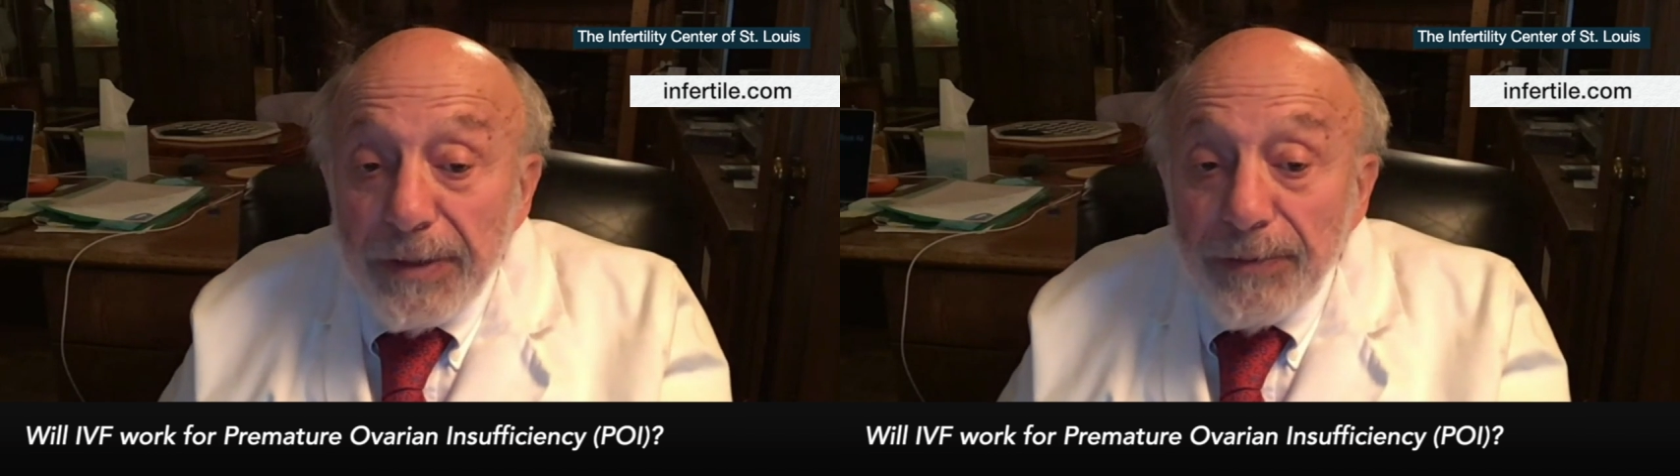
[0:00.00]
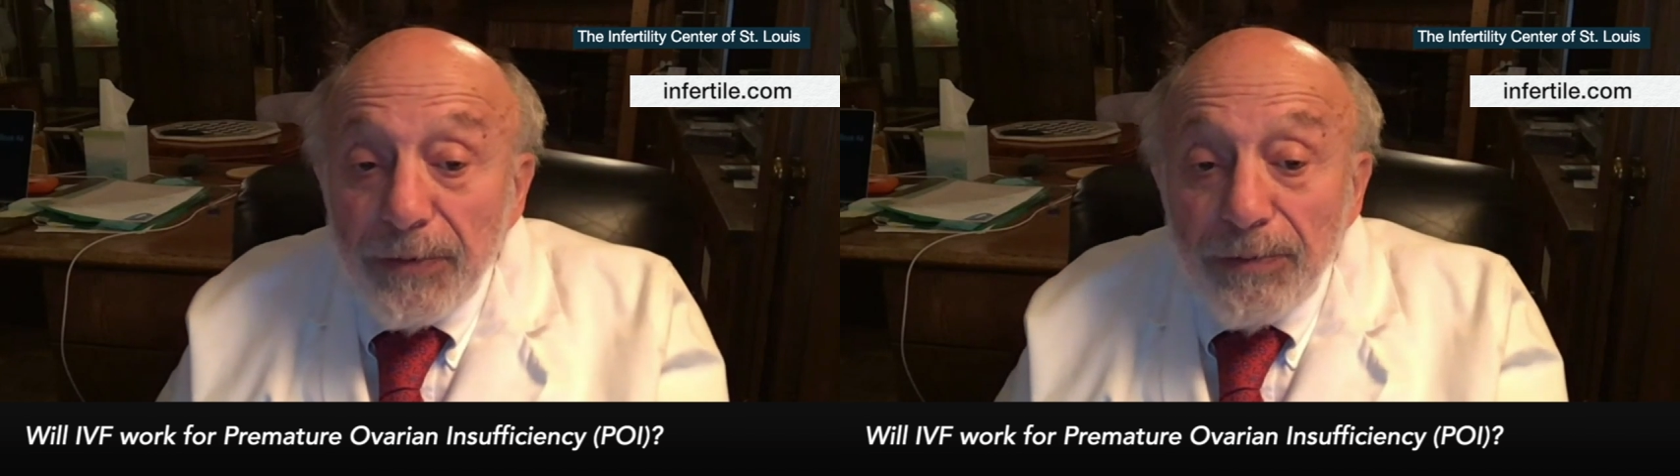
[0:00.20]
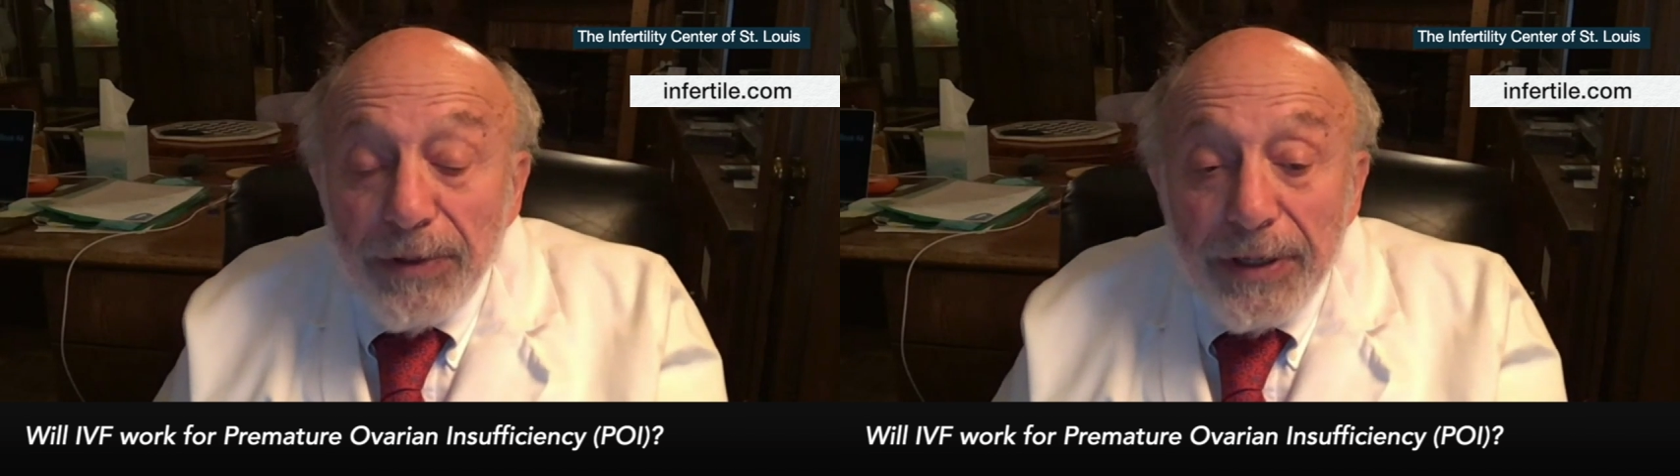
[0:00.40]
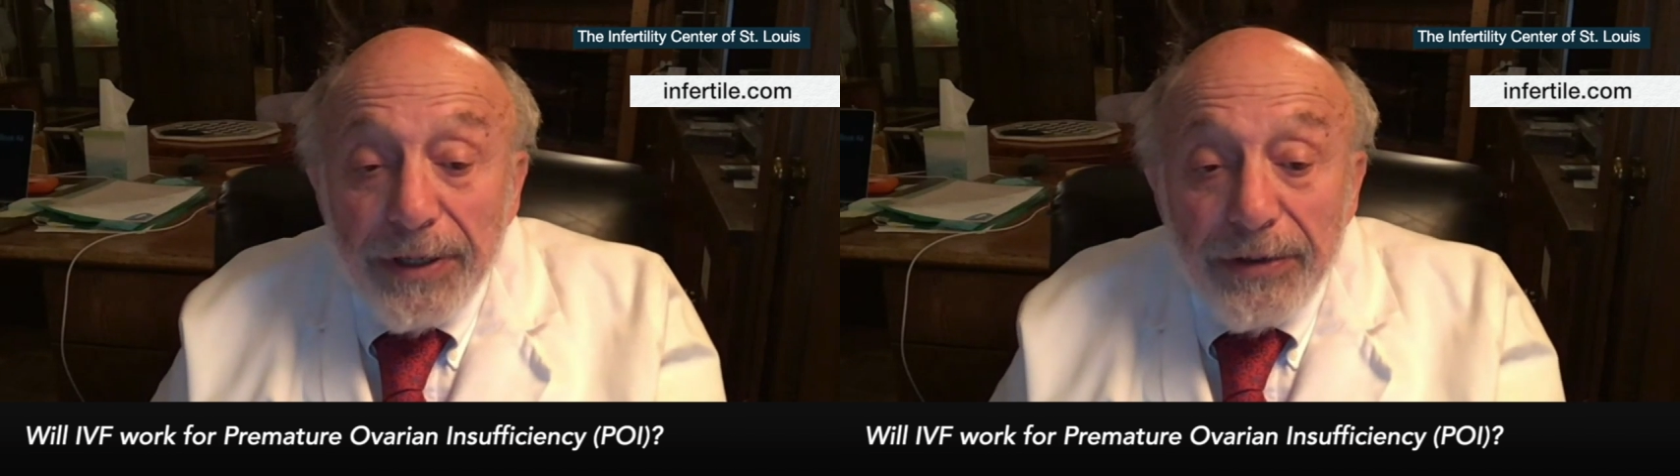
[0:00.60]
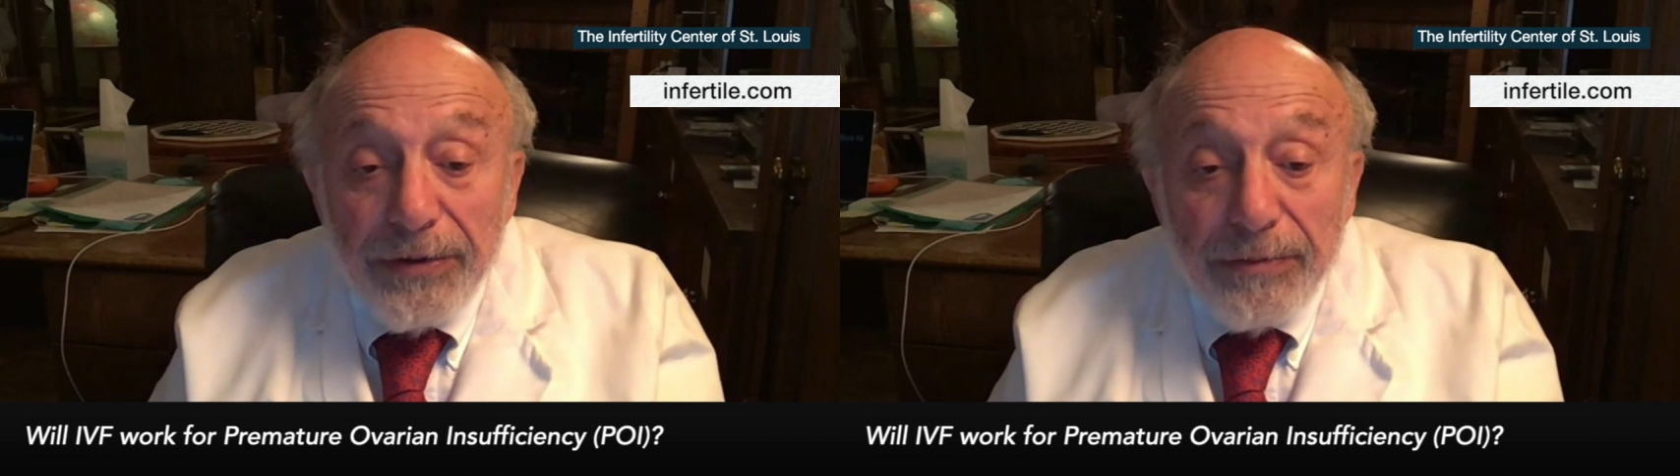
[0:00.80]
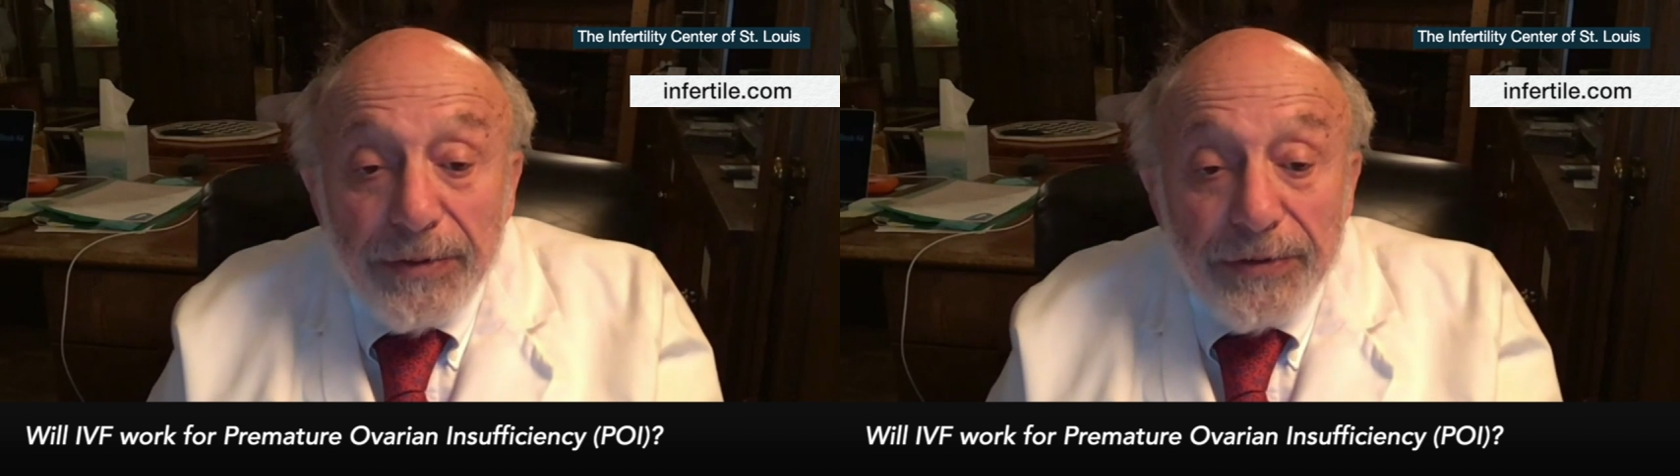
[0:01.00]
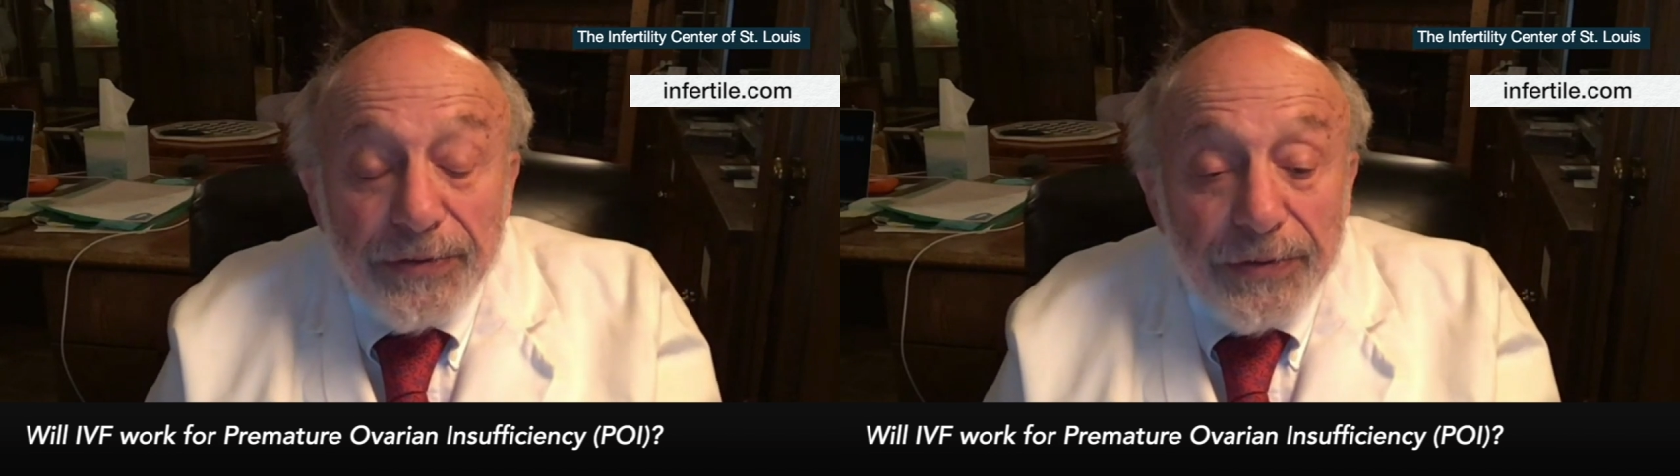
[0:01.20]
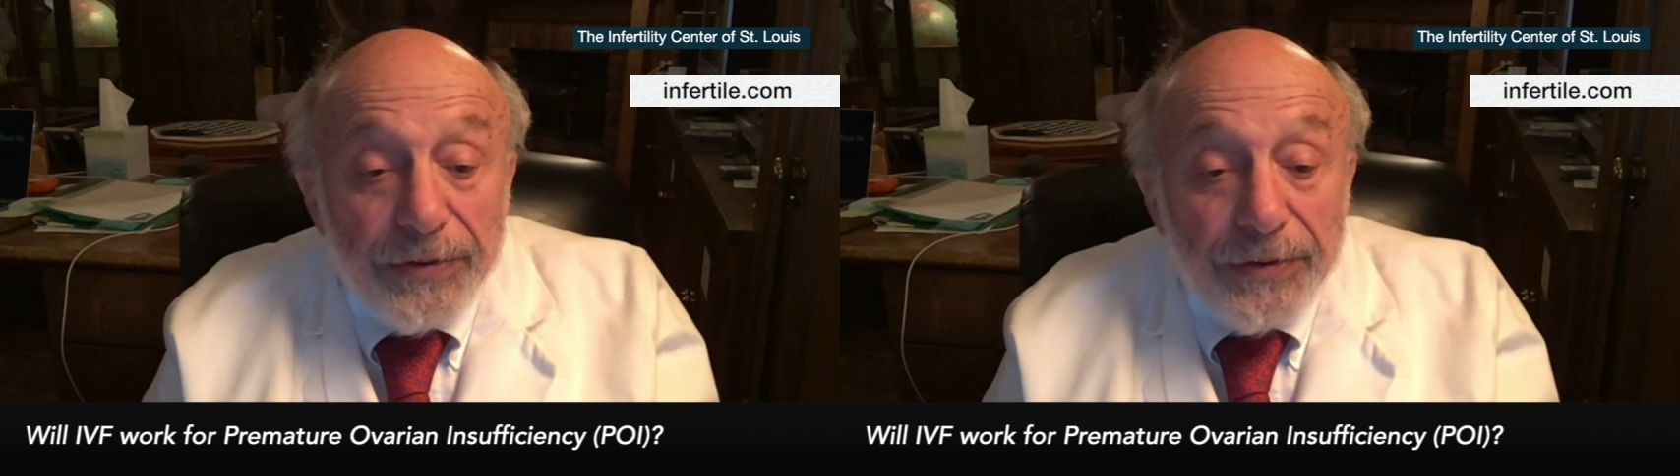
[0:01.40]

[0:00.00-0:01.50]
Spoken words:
to be able to apply it in humans for